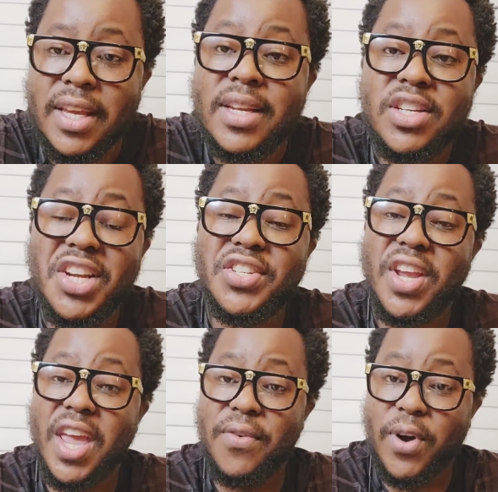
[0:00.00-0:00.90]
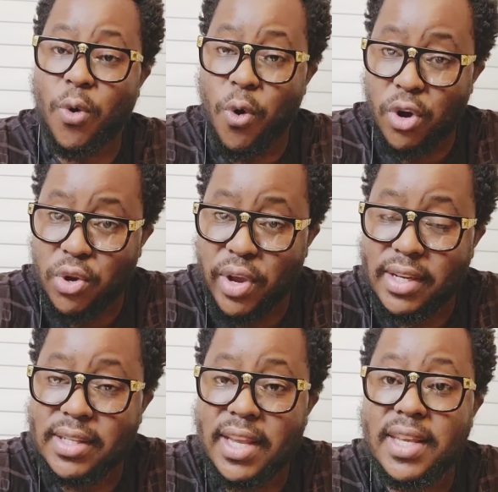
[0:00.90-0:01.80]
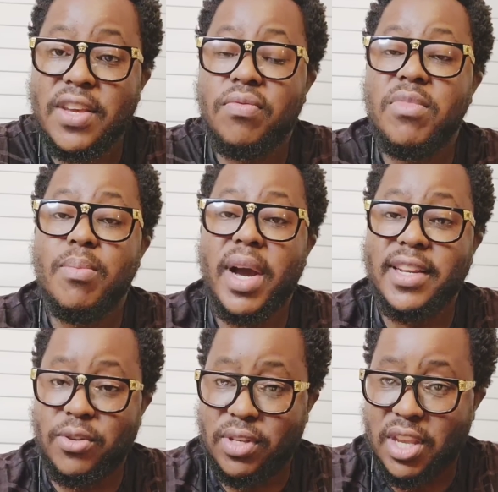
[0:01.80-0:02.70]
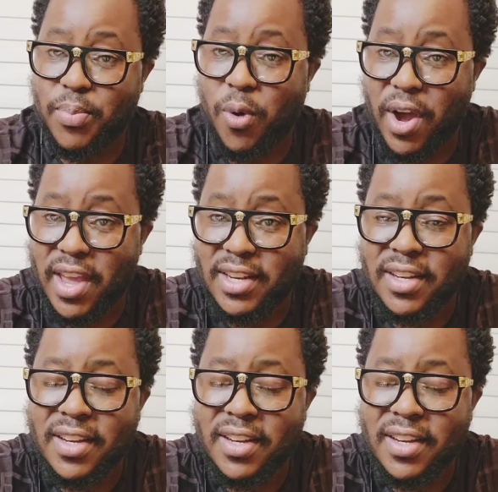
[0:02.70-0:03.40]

Did she ever call you and say, give me money to keep quiet?